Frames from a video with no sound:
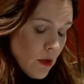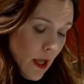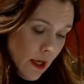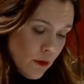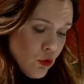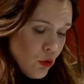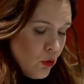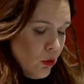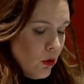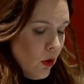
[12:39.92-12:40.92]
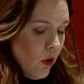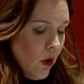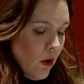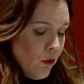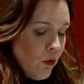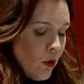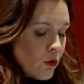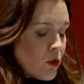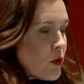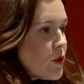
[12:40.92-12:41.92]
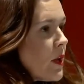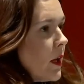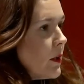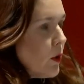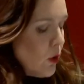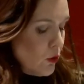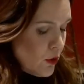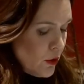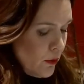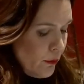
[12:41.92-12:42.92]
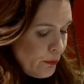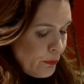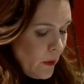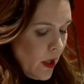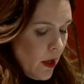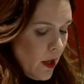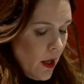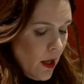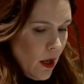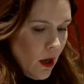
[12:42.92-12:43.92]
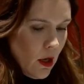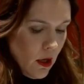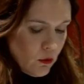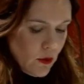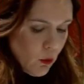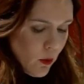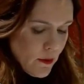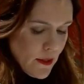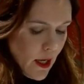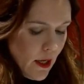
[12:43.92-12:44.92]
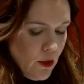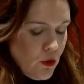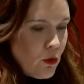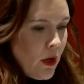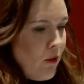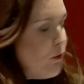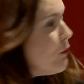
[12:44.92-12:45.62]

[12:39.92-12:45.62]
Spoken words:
a tool for social inclusion. On the website, you can